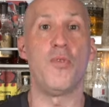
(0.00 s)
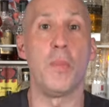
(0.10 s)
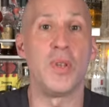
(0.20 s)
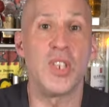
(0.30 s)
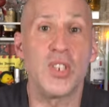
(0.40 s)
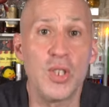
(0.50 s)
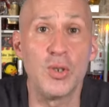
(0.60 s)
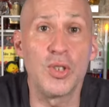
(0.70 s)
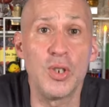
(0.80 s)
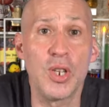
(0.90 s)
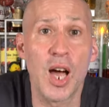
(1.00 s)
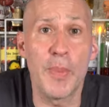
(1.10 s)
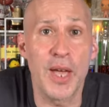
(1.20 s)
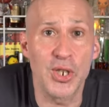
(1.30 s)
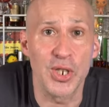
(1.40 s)
From medicinal to
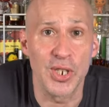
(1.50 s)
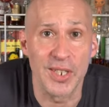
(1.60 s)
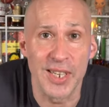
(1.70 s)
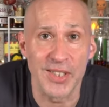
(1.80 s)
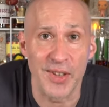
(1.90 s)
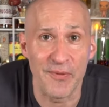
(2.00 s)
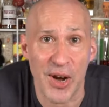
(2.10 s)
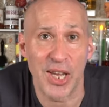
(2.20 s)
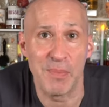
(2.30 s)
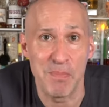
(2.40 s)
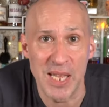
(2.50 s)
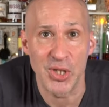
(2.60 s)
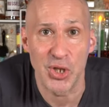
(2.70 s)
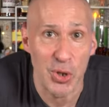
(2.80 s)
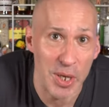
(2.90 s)
libation, it's the fucking
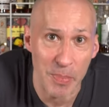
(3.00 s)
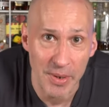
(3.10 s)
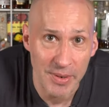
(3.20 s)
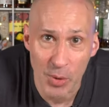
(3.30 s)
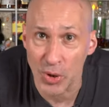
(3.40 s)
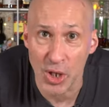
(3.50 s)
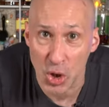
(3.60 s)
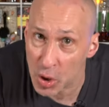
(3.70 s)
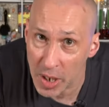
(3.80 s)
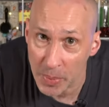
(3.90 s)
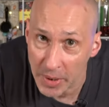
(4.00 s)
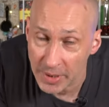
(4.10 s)
mint julep or the julep.